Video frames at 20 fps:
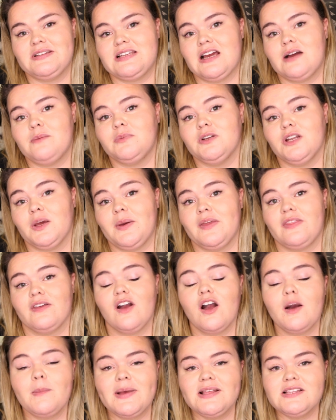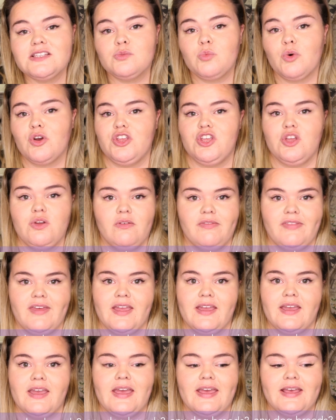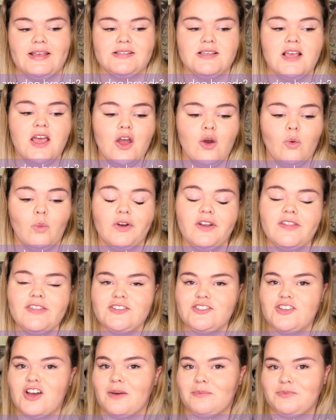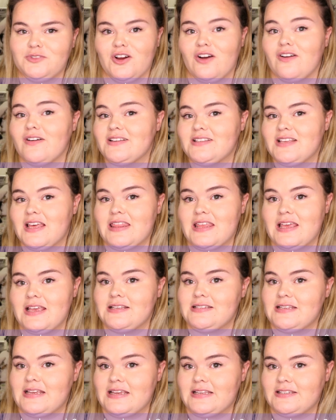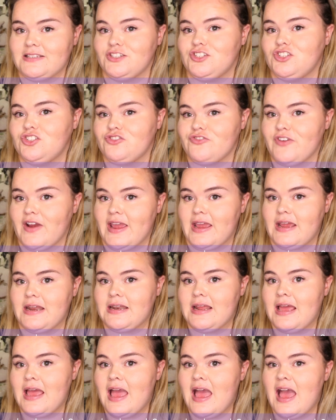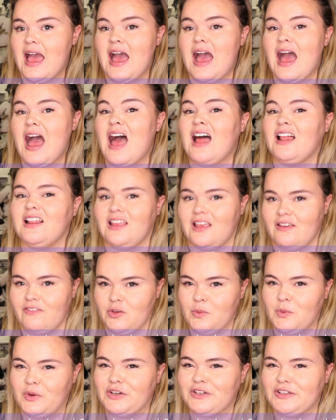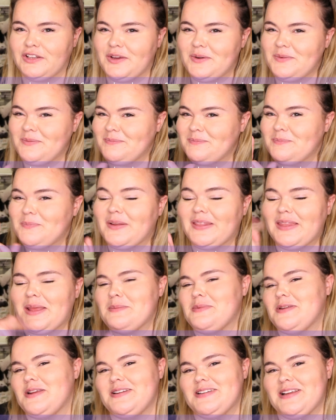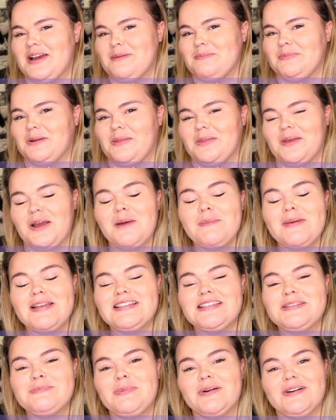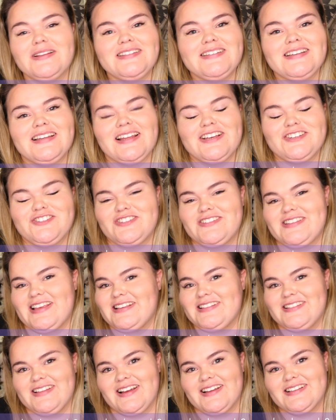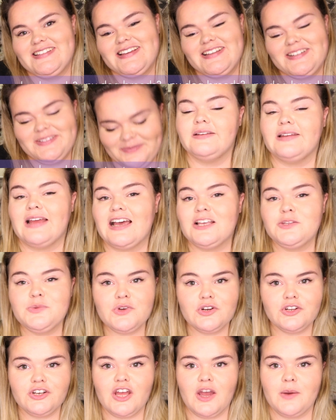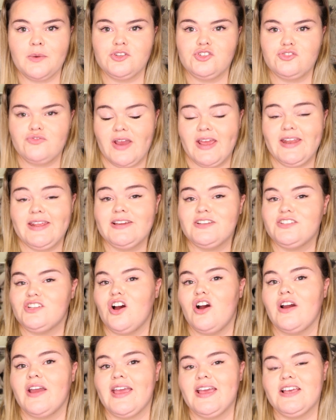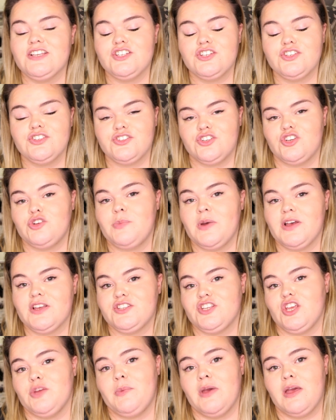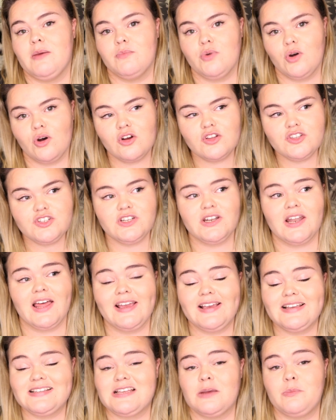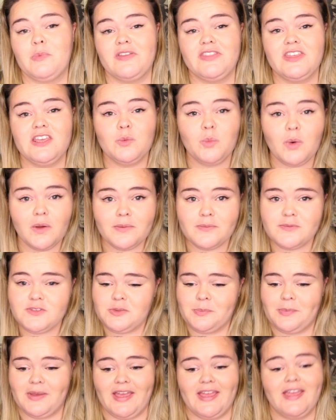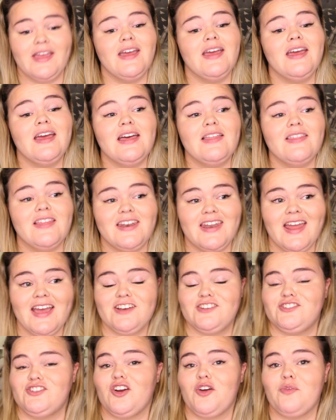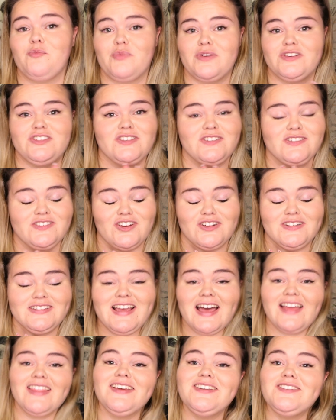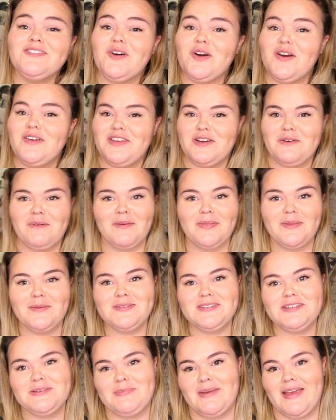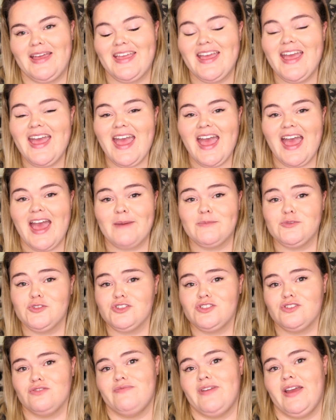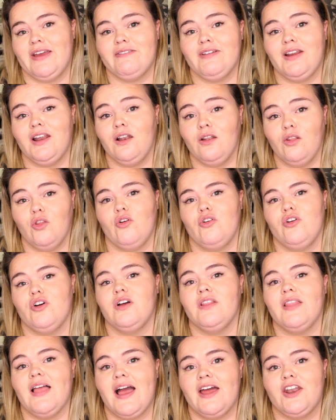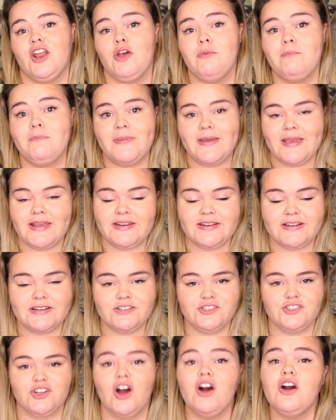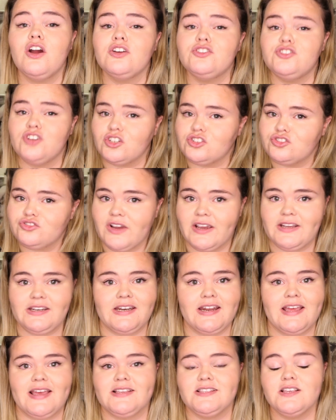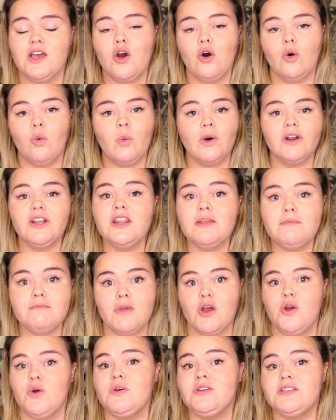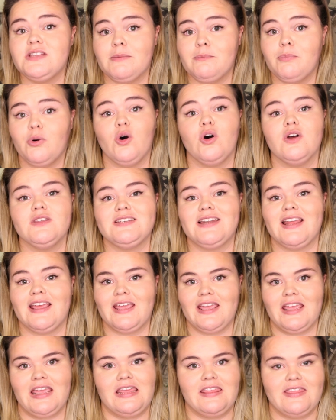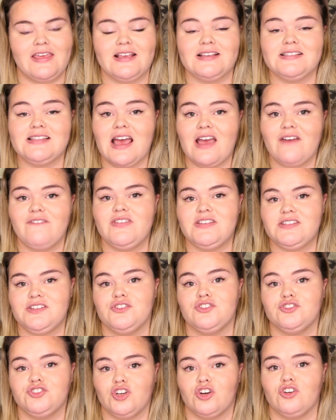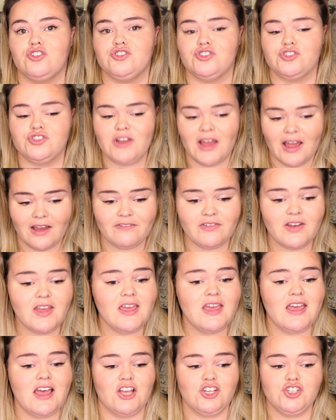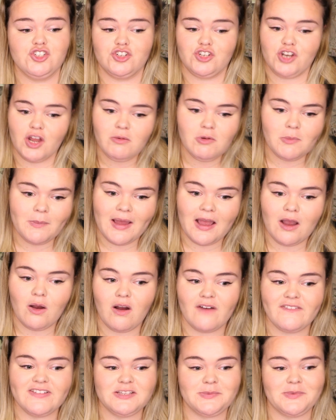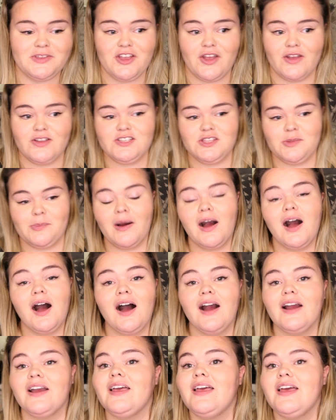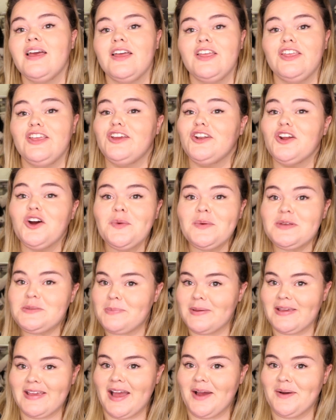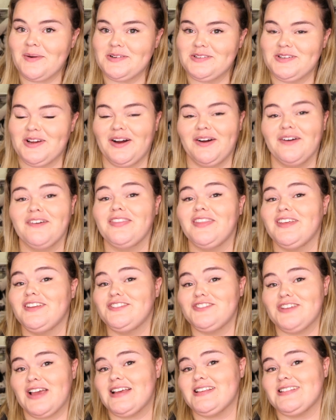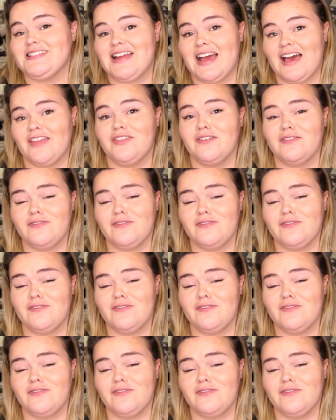down below in the comments what you think is one of the top dogs that is easy to train. I'll give you a clue, but let me know down below in the comments. But let's just get started. Now, as we all know, training a dog is super super important. Like I said, whether you want them to be the next dog on Britain's Got Talent, or you want them to be um, just a really, really loyal and obedient dog, dog training is one of the most important and key things that every single dog should have and should know about. Obviously, when you go to the park, you can always pick out a dog that hasn't had the